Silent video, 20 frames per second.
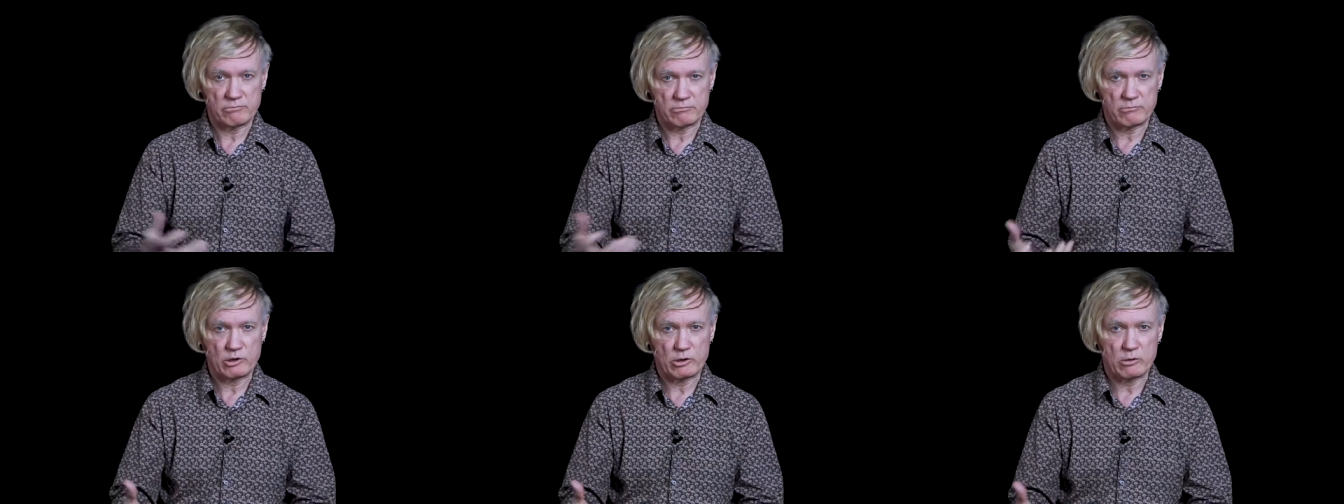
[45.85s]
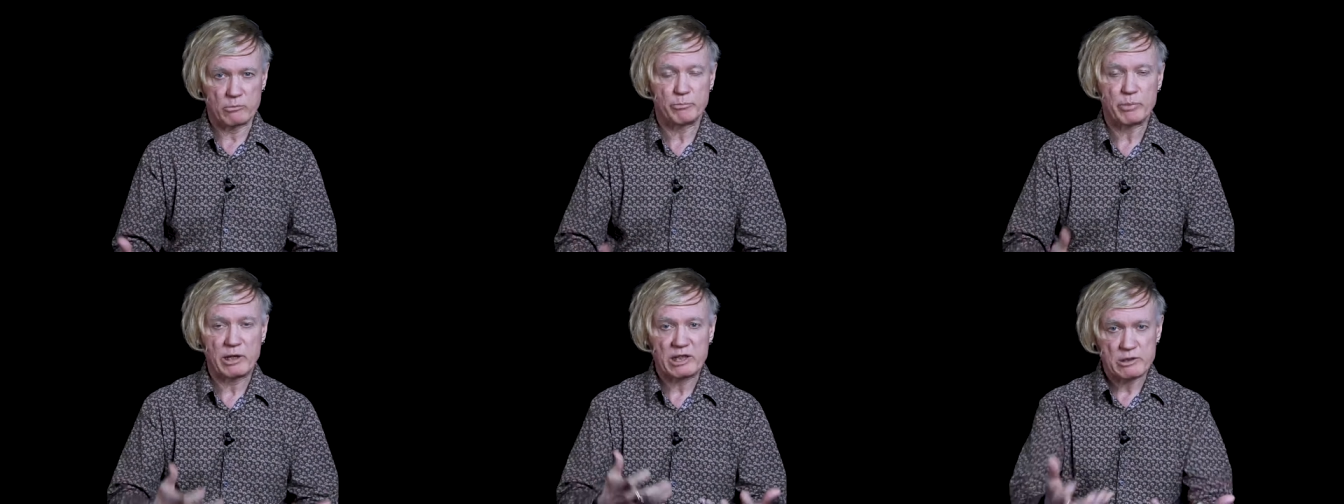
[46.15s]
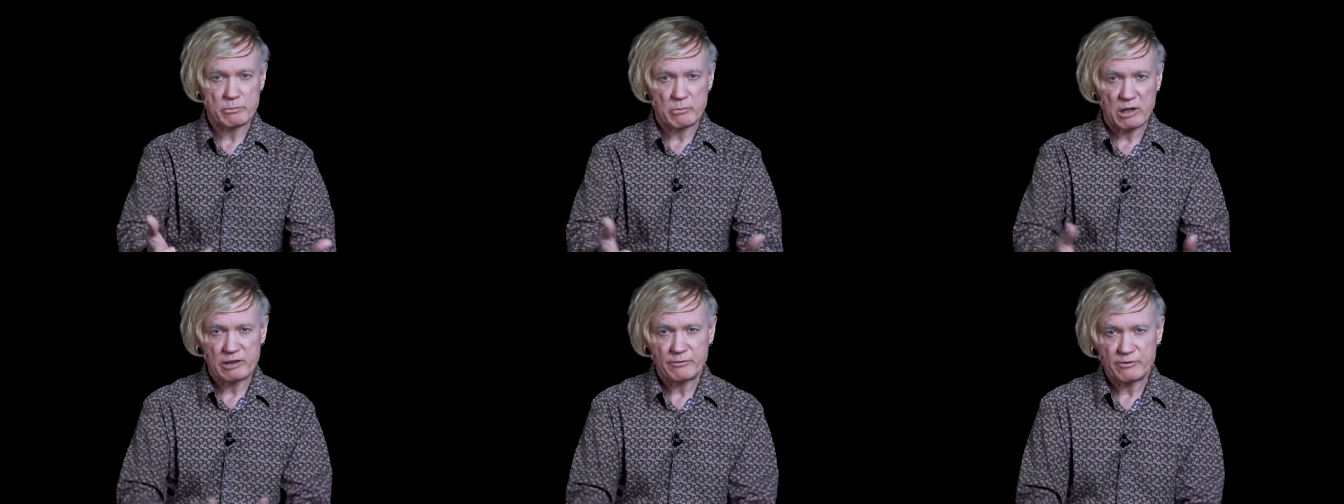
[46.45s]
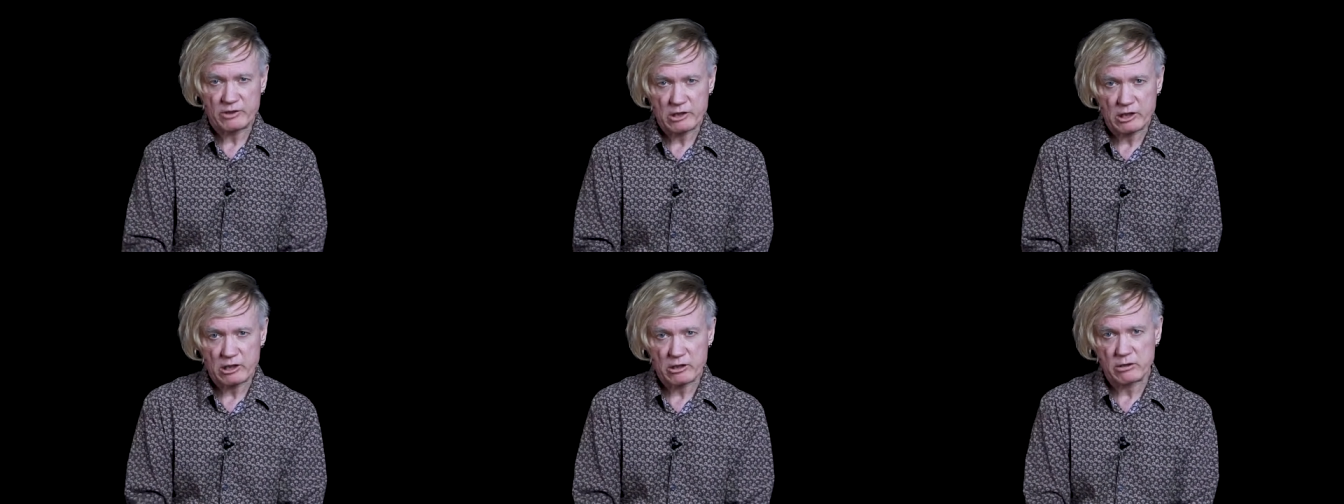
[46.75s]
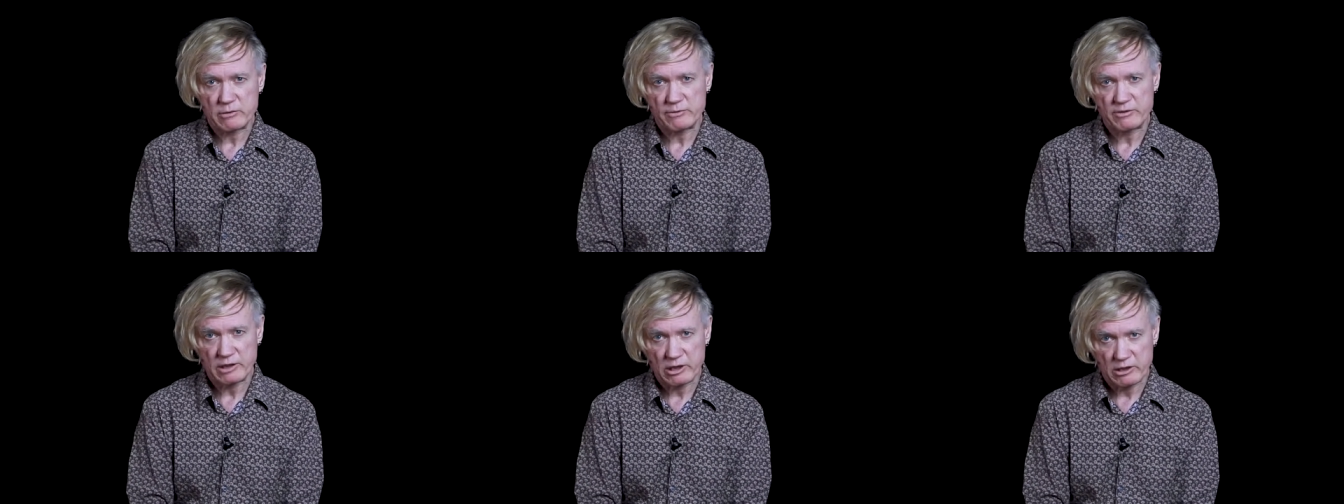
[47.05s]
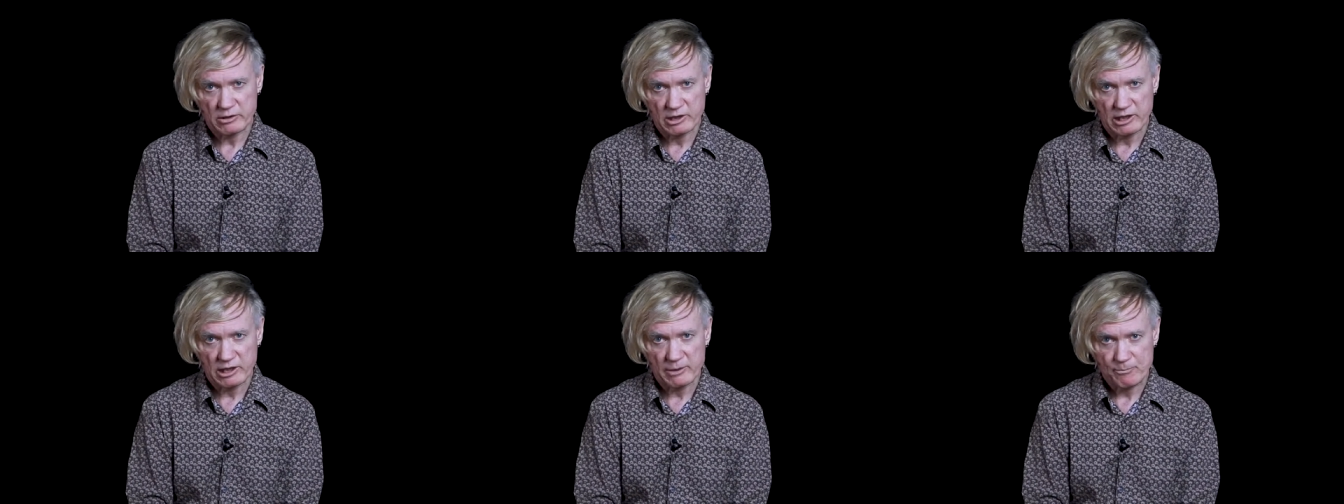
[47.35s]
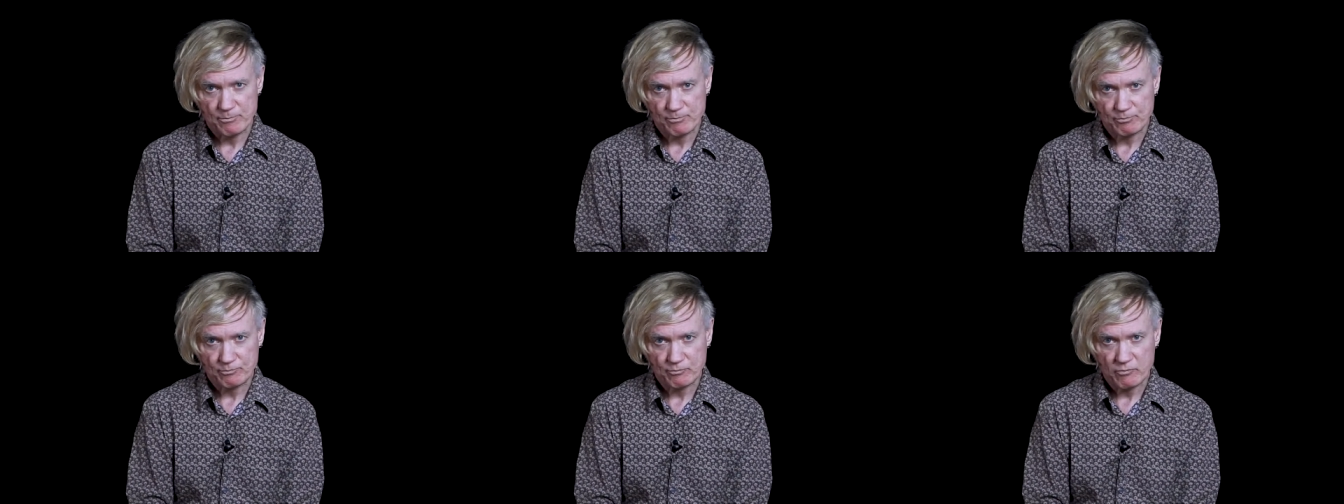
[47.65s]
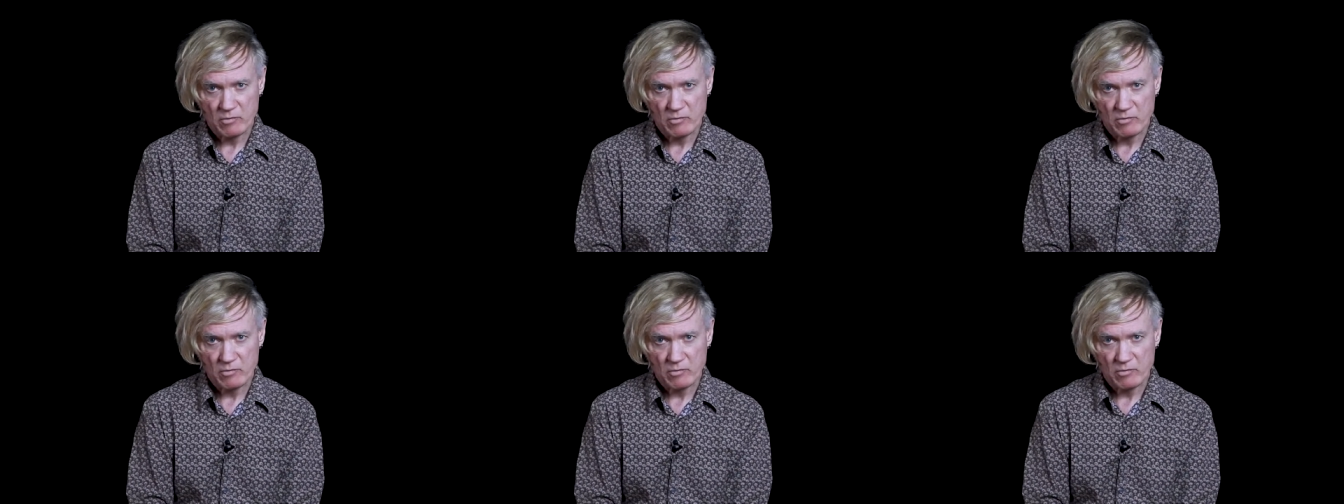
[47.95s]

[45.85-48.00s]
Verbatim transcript: you know, base my photography on that.